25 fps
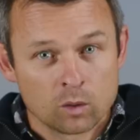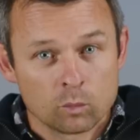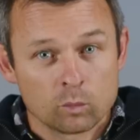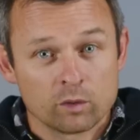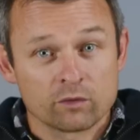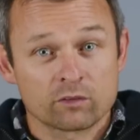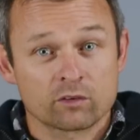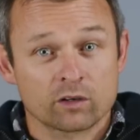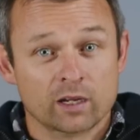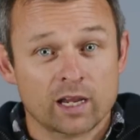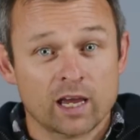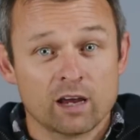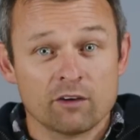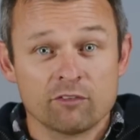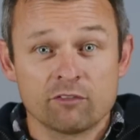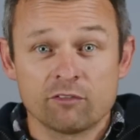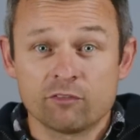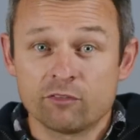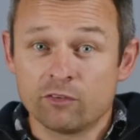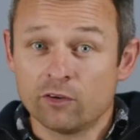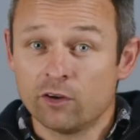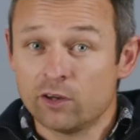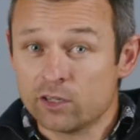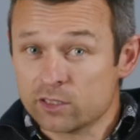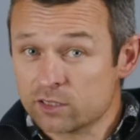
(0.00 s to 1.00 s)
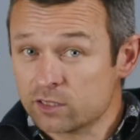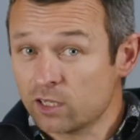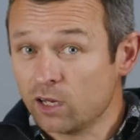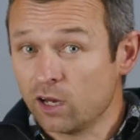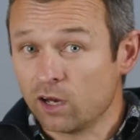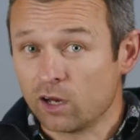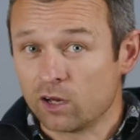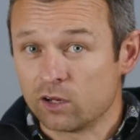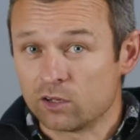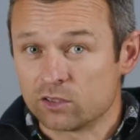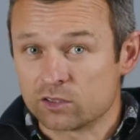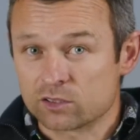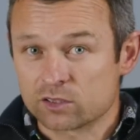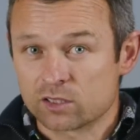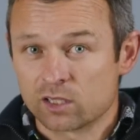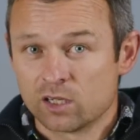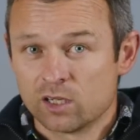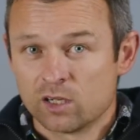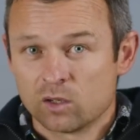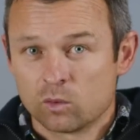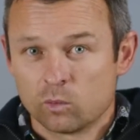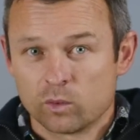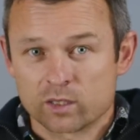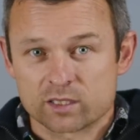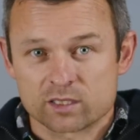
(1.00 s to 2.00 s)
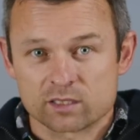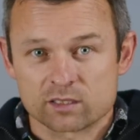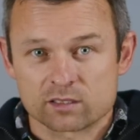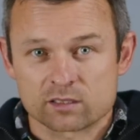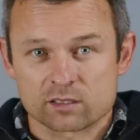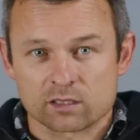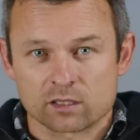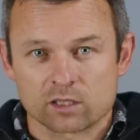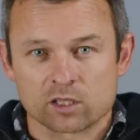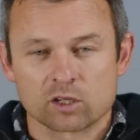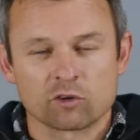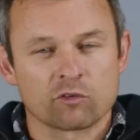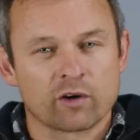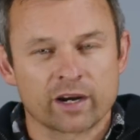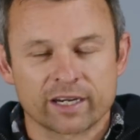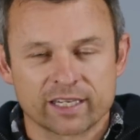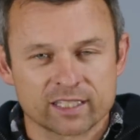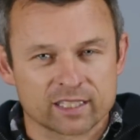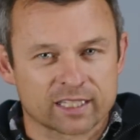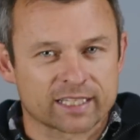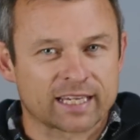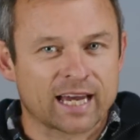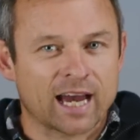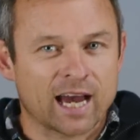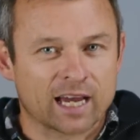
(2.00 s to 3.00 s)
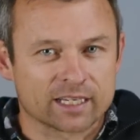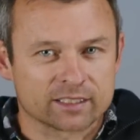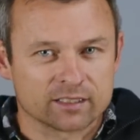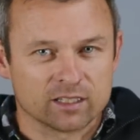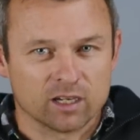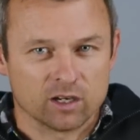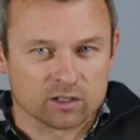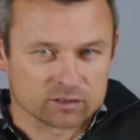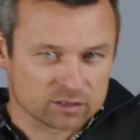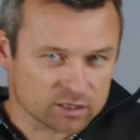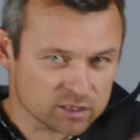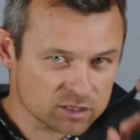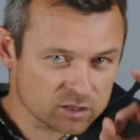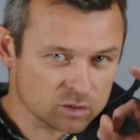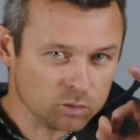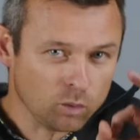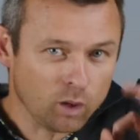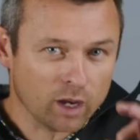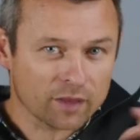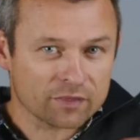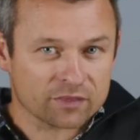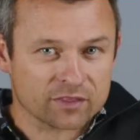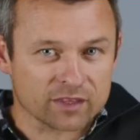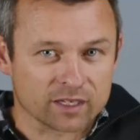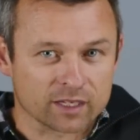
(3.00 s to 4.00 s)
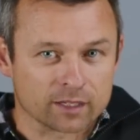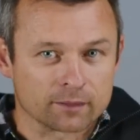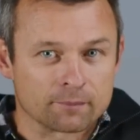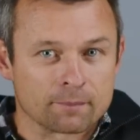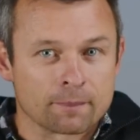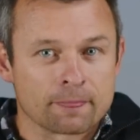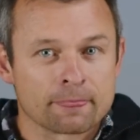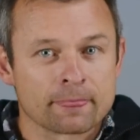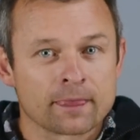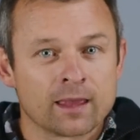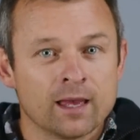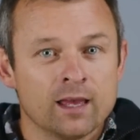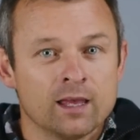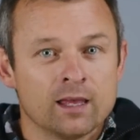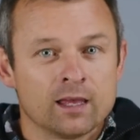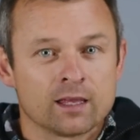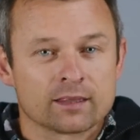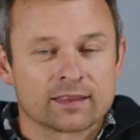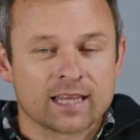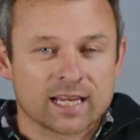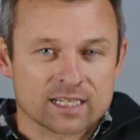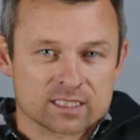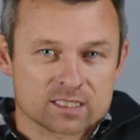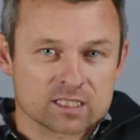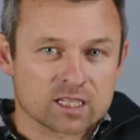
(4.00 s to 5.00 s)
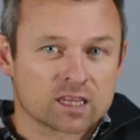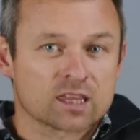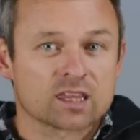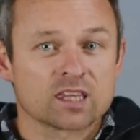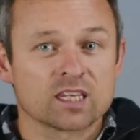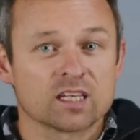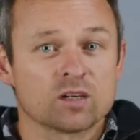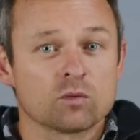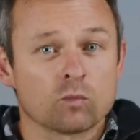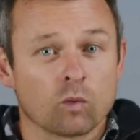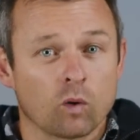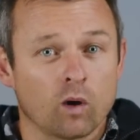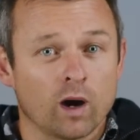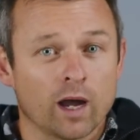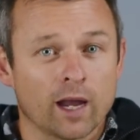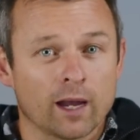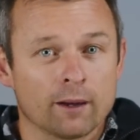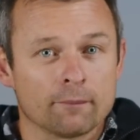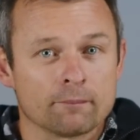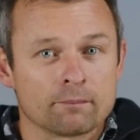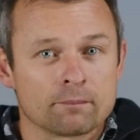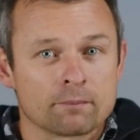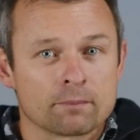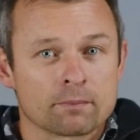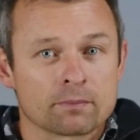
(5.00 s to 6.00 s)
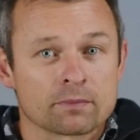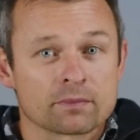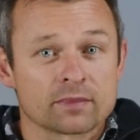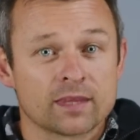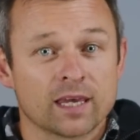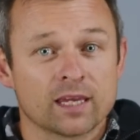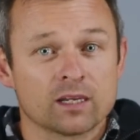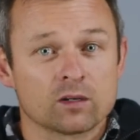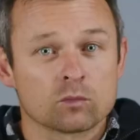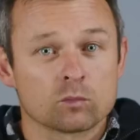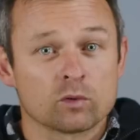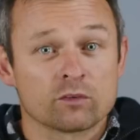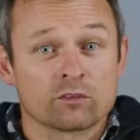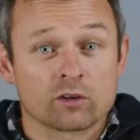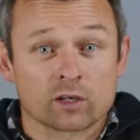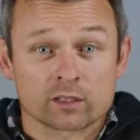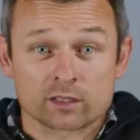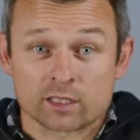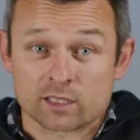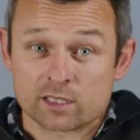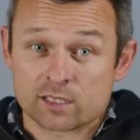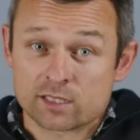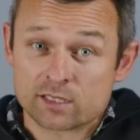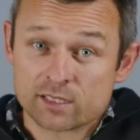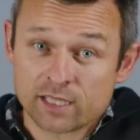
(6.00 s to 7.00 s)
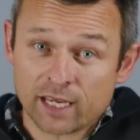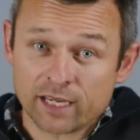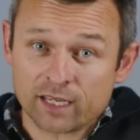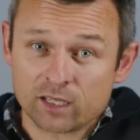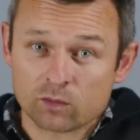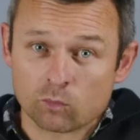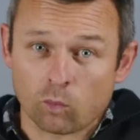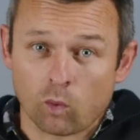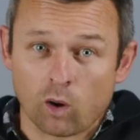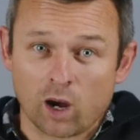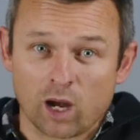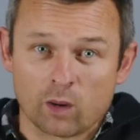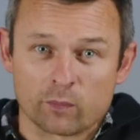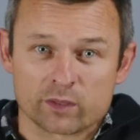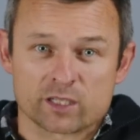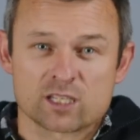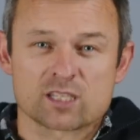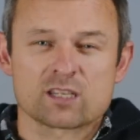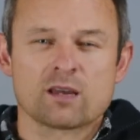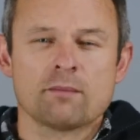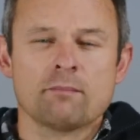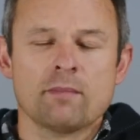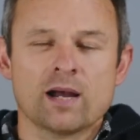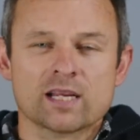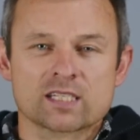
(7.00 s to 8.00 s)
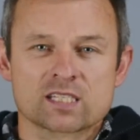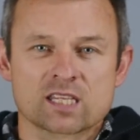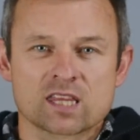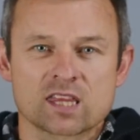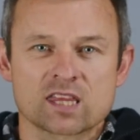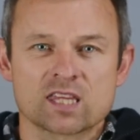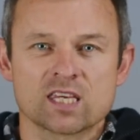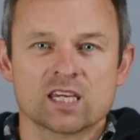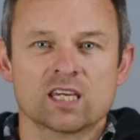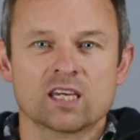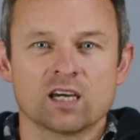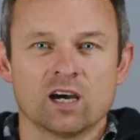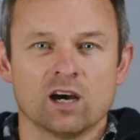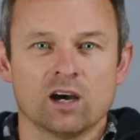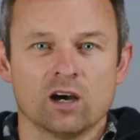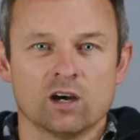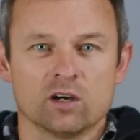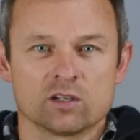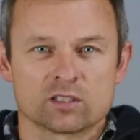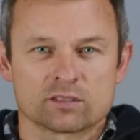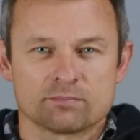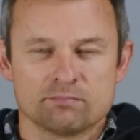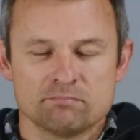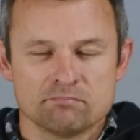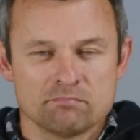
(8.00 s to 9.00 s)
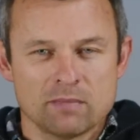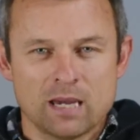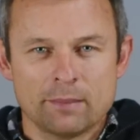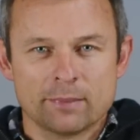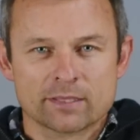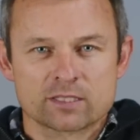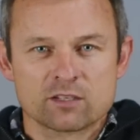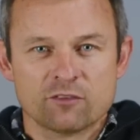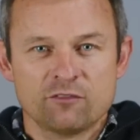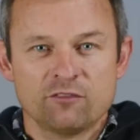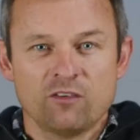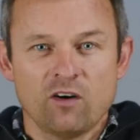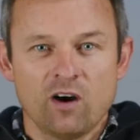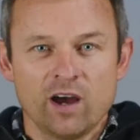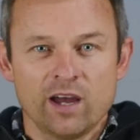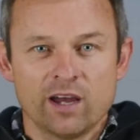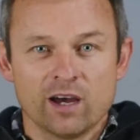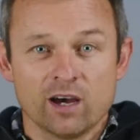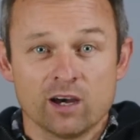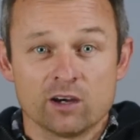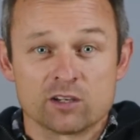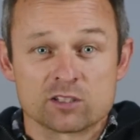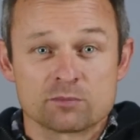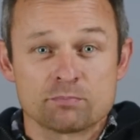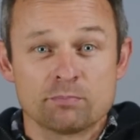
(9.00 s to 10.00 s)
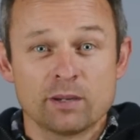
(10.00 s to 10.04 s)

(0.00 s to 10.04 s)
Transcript: We've got our first hose, which is your regular garden hose. It's quite thin. That's your thin wire. Then we've got the second wire, which is a much thicker hose. Maybe it's a fire hose.